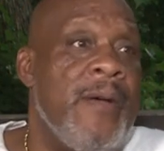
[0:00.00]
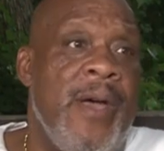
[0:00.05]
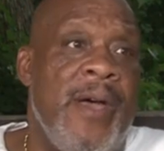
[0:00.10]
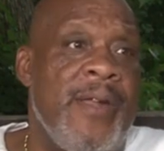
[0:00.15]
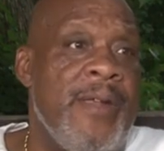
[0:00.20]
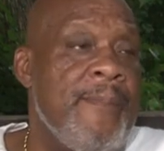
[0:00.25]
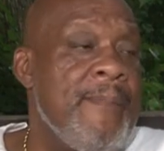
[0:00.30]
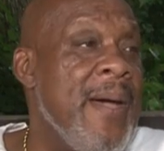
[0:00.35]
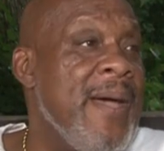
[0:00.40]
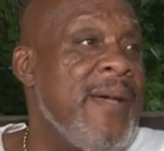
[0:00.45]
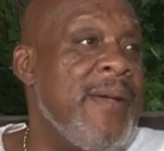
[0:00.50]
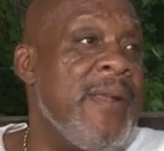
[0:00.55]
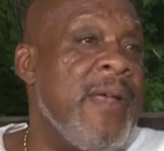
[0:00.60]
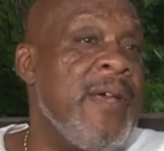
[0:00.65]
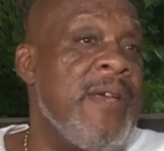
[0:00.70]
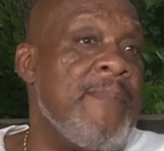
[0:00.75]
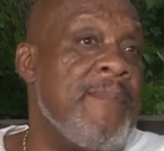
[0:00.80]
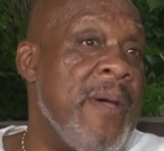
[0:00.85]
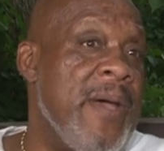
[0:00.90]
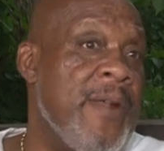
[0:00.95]
And he
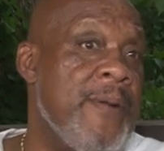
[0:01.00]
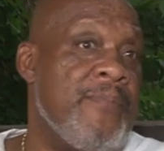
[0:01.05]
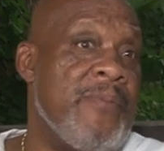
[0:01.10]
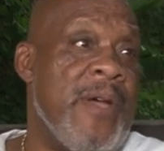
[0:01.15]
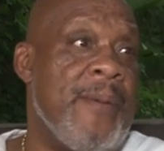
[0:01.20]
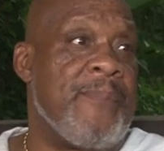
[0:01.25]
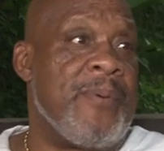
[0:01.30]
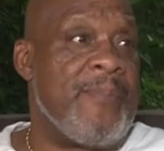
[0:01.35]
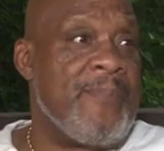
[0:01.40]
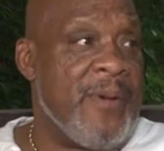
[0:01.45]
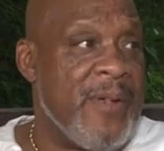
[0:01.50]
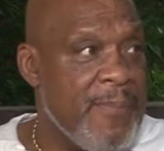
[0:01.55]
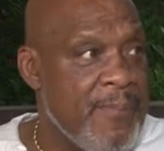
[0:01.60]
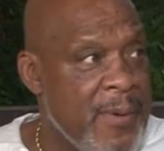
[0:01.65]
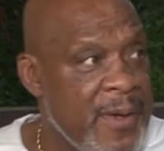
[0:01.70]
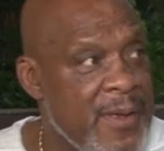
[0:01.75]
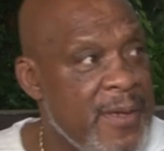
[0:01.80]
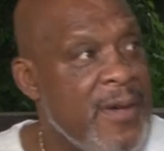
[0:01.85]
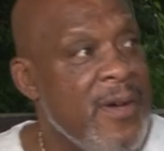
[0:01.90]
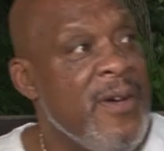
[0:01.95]
made a break.
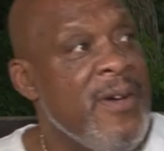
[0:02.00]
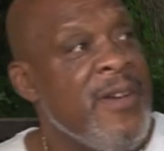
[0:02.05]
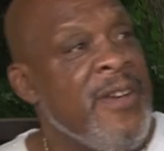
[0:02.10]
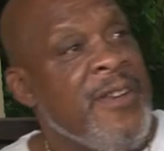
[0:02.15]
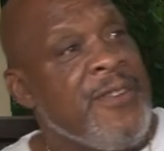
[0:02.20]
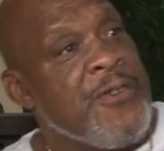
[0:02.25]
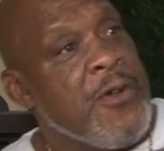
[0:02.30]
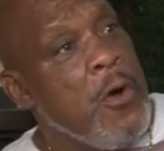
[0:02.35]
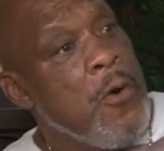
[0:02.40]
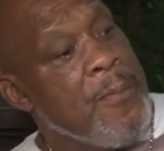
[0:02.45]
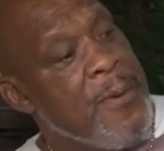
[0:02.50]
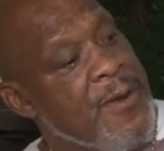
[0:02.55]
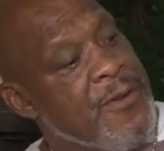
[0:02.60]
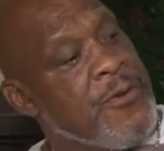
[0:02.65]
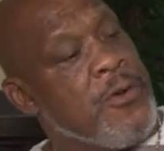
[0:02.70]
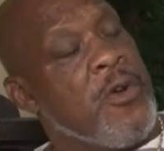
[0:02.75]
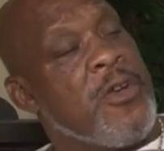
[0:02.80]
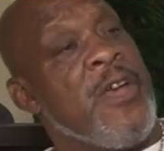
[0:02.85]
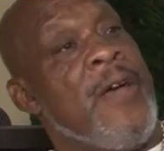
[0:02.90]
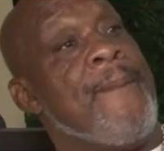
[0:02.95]
But he told me
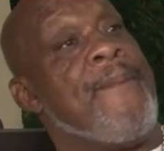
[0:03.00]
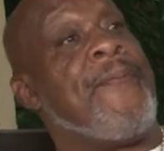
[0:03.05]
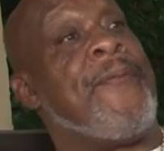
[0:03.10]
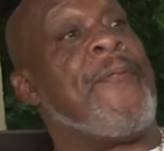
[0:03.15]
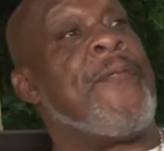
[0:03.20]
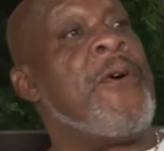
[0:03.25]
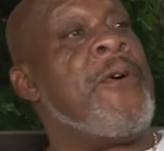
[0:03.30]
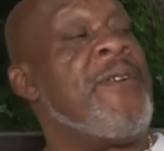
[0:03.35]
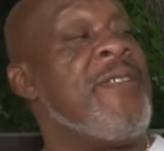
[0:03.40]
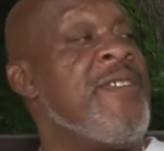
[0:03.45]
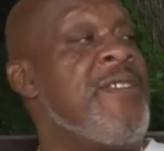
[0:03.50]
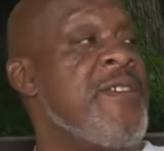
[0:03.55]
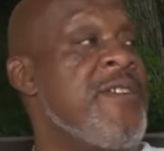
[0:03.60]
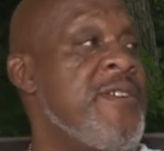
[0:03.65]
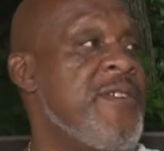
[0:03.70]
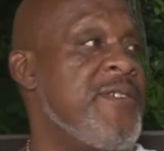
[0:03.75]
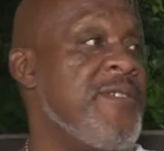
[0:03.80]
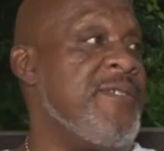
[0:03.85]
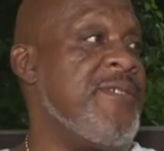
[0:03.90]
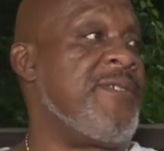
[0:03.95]
it took him 30
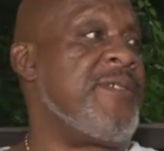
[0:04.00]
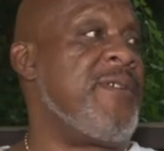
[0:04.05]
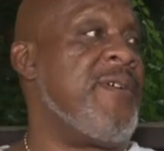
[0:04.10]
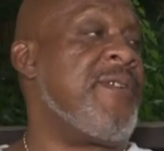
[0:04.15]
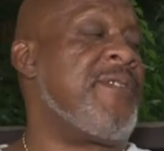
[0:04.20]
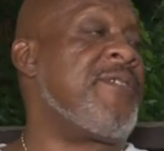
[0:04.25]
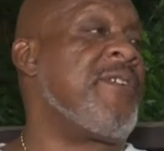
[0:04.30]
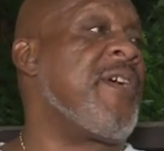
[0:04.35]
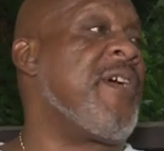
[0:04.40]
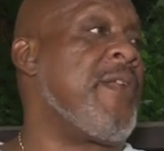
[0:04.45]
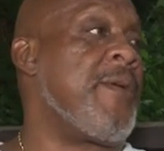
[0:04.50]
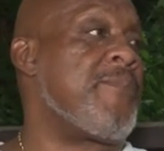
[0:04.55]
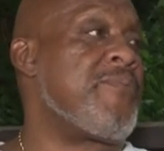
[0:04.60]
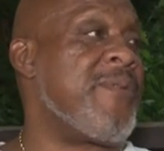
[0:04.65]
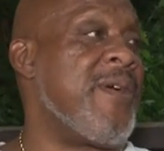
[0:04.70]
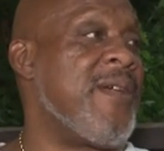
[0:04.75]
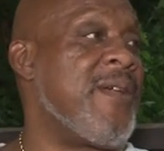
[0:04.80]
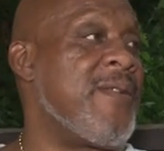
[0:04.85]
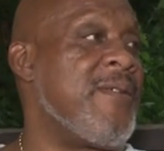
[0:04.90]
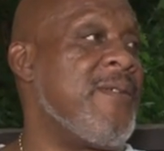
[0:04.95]
years to get a break.